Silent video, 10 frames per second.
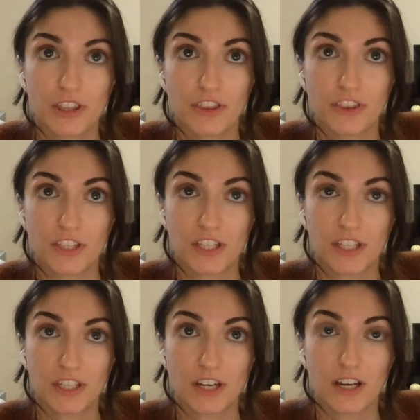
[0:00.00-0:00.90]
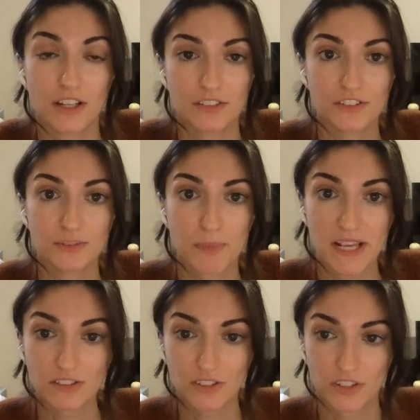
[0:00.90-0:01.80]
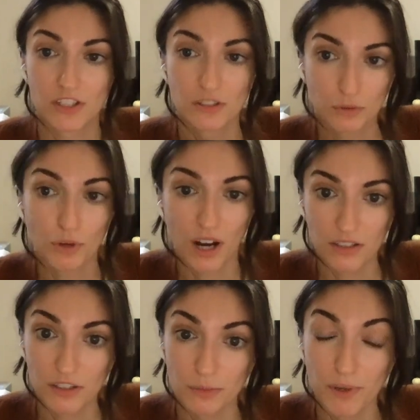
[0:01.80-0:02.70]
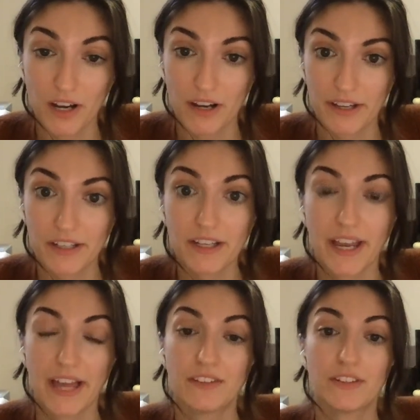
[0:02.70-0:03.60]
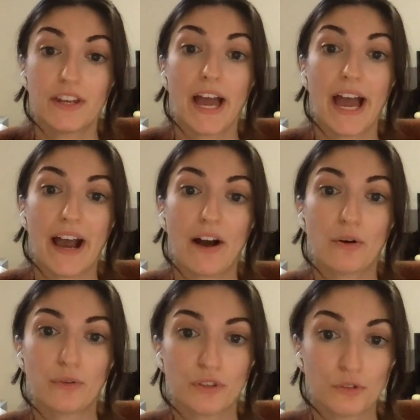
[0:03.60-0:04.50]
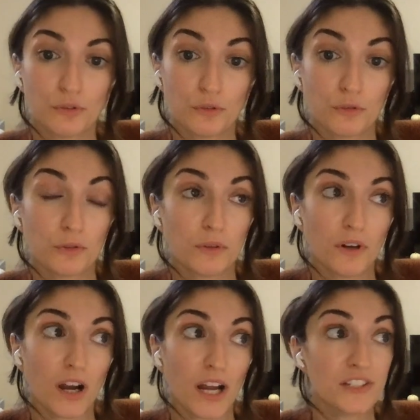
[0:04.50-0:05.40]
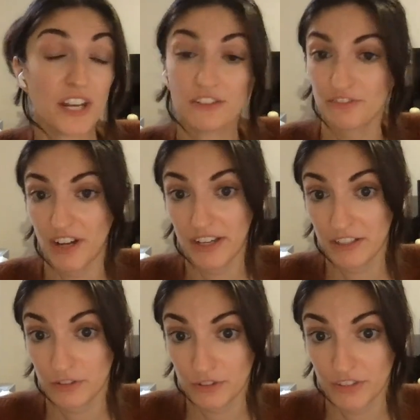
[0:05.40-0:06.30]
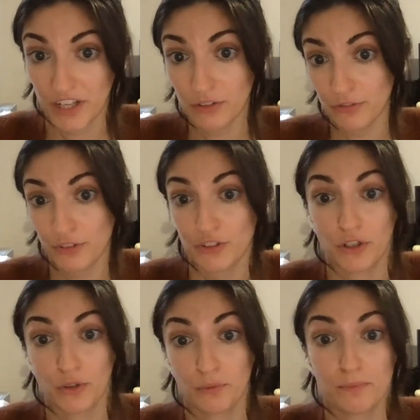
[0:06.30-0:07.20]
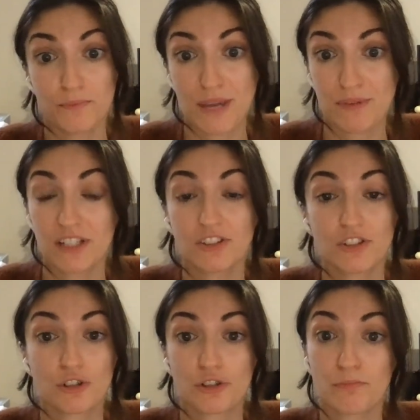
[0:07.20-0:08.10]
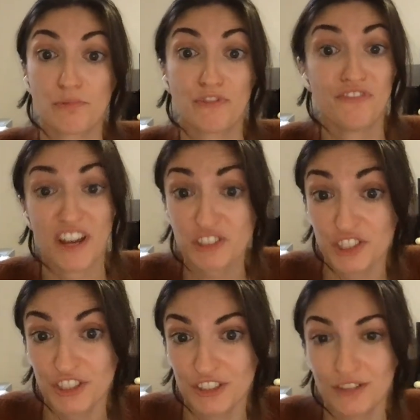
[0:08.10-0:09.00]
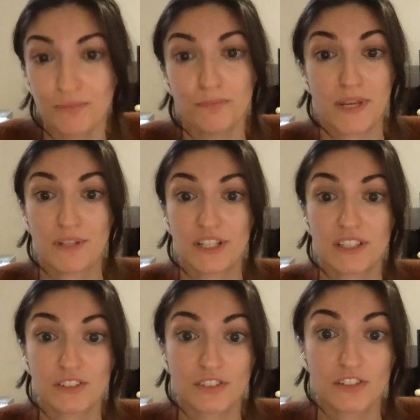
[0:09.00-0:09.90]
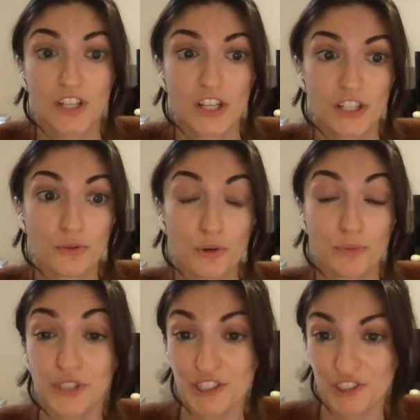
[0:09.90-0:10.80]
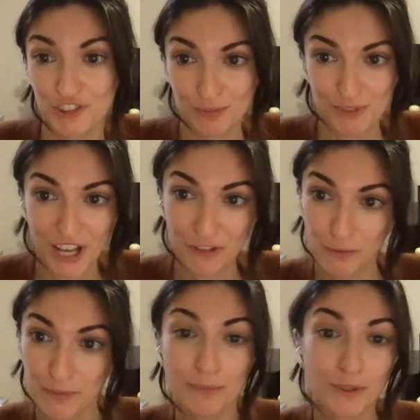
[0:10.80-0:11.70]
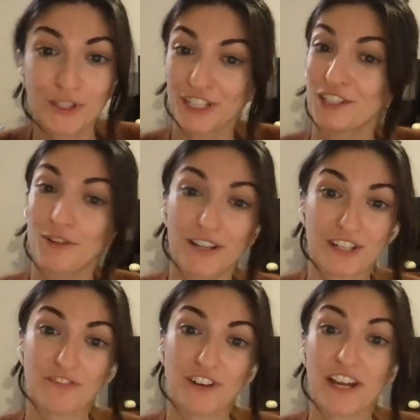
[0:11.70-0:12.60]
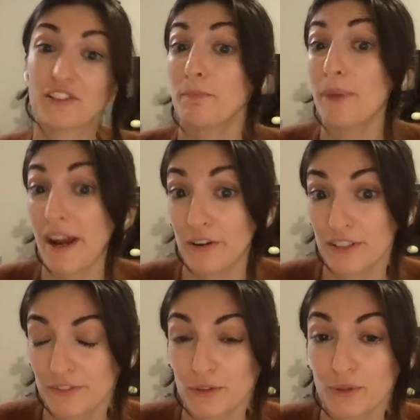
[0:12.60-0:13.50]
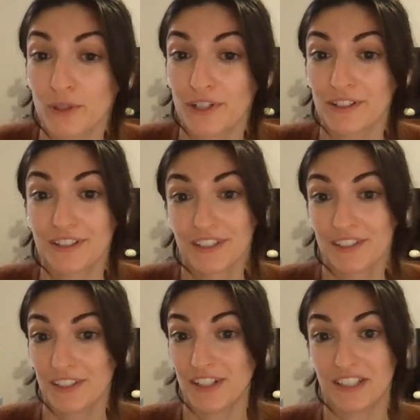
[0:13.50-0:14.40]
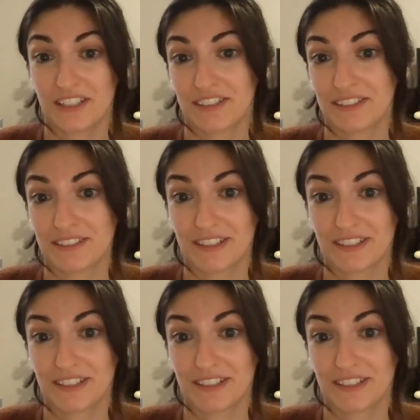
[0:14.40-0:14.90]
the space that you occupy and how you identify yourself. So maybe it's your profession, maybe it's your relationship to other people, like you identify as a parent or a